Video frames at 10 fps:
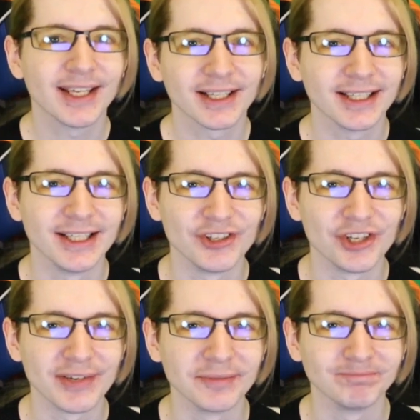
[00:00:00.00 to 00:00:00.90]
clean
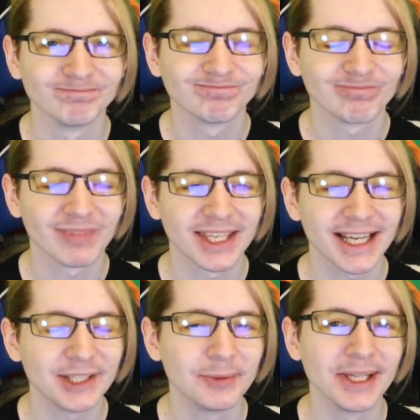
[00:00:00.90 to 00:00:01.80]
shaven.
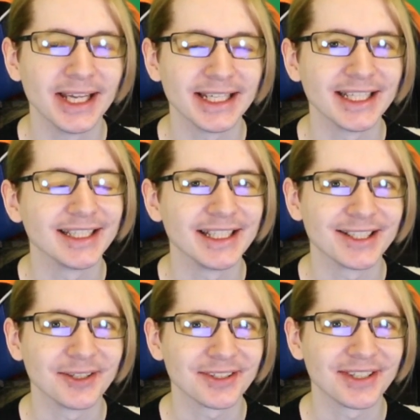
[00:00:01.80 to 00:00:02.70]
I don't like it,
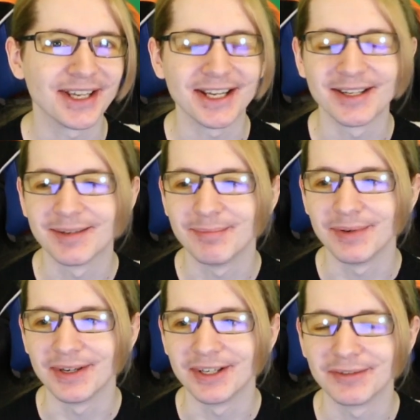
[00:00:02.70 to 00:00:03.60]
it's not staying,
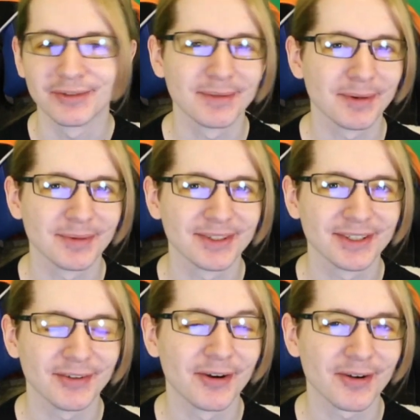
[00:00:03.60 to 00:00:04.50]
but for the purposes
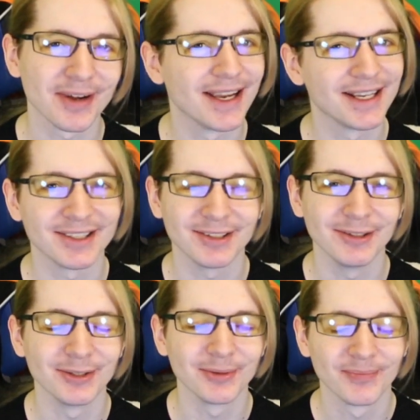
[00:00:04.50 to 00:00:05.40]
of horror, I guess it'll
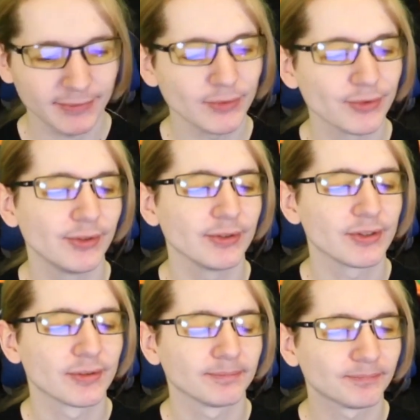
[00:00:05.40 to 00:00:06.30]
do. I've also
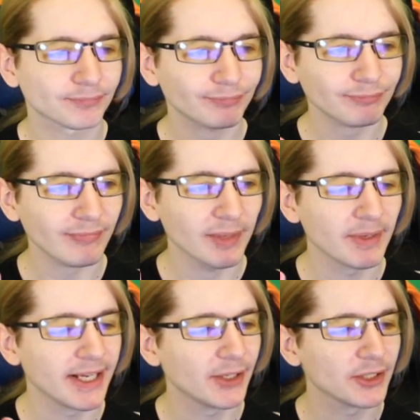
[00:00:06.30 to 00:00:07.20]
got
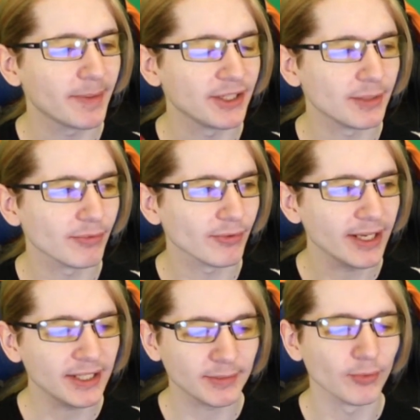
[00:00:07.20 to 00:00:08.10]
my nails painted up
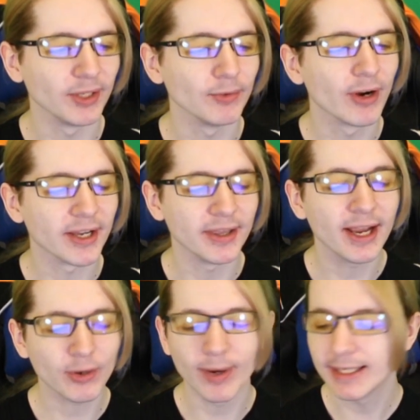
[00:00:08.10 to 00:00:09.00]
red, currently rocking
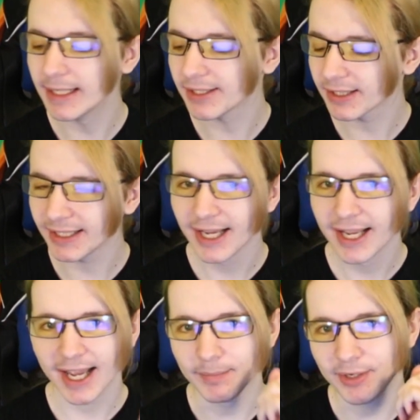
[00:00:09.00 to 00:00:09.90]
that quite nicely.
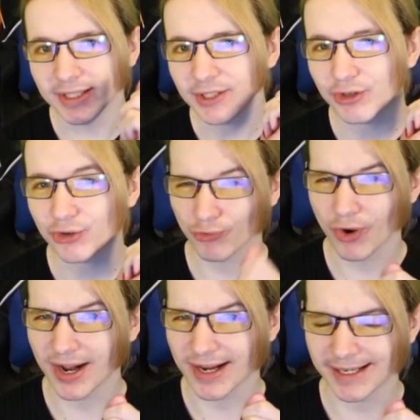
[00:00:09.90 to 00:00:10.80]
I'm gonna
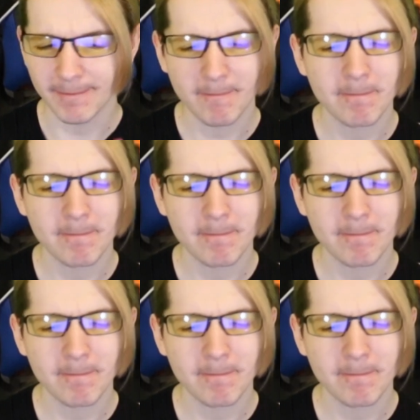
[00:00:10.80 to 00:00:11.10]
try